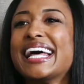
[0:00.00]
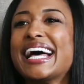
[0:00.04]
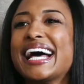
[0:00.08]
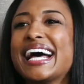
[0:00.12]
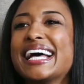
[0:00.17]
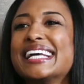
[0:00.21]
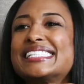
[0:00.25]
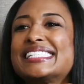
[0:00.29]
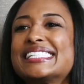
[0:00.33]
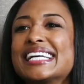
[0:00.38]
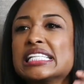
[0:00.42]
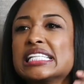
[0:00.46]

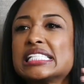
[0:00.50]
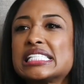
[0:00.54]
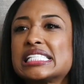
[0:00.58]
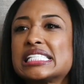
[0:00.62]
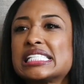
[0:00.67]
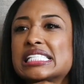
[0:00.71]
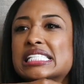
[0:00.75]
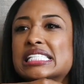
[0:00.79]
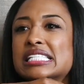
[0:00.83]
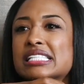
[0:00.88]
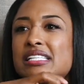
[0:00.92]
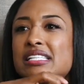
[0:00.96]
since
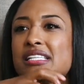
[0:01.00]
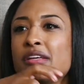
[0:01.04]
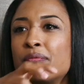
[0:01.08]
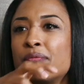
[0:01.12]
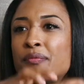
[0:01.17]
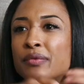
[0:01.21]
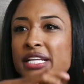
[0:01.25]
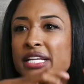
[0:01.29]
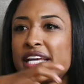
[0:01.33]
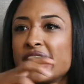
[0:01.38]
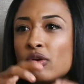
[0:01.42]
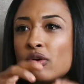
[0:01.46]
the
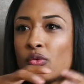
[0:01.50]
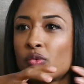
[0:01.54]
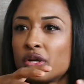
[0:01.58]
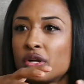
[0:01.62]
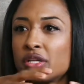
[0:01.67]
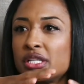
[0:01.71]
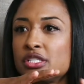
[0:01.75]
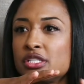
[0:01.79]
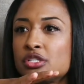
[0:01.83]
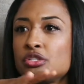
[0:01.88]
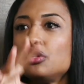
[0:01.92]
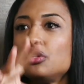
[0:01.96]
plant world
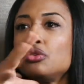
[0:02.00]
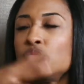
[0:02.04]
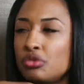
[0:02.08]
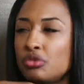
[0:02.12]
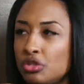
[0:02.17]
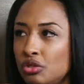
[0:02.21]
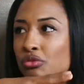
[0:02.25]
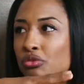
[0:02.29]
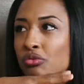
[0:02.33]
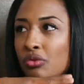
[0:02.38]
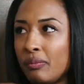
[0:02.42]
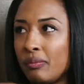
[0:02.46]
is new
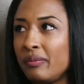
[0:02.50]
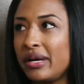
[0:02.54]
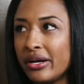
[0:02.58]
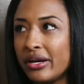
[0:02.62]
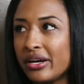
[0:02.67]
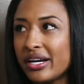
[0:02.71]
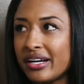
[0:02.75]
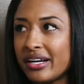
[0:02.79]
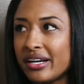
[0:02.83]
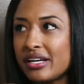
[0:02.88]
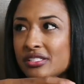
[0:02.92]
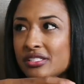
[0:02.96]
to
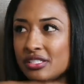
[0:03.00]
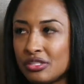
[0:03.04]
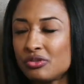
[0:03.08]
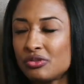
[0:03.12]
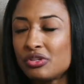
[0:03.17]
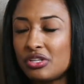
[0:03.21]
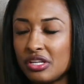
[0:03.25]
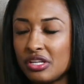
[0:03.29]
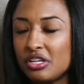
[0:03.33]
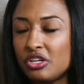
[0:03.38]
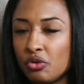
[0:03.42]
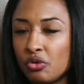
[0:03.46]
America, is new to
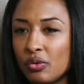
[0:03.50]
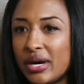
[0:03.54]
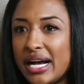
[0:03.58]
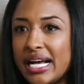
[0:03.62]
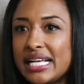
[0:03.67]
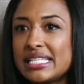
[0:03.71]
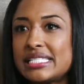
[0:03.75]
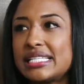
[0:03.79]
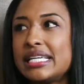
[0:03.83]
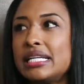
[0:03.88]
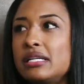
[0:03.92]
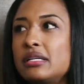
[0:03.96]
the US,
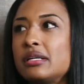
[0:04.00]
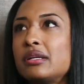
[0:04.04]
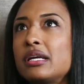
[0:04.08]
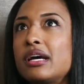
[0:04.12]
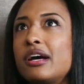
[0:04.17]
and